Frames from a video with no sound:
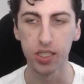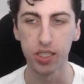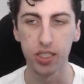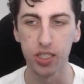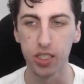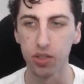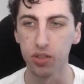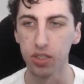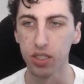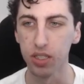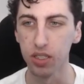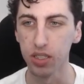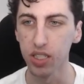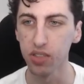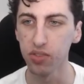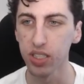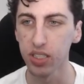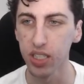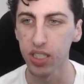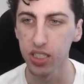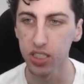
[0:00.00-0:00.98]
the
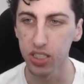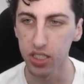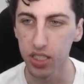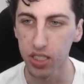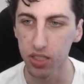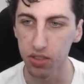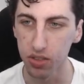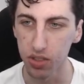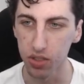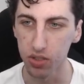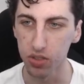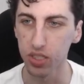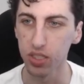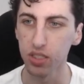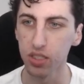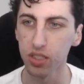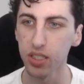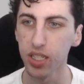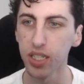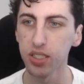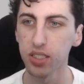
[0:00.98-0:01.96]
Living Legend heroes
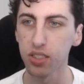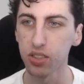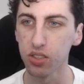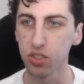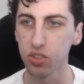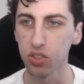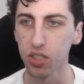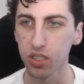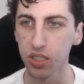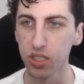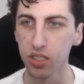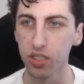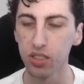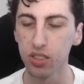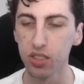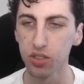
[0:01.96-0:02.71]
in Classic Constructed